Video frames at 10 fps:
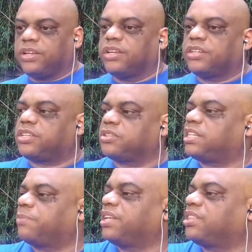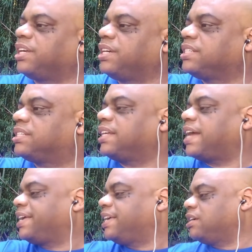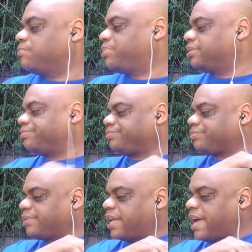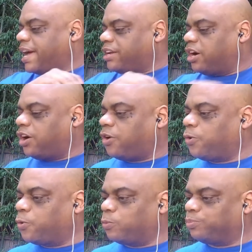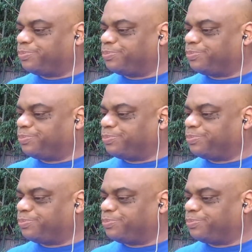so some of the things that I keep at home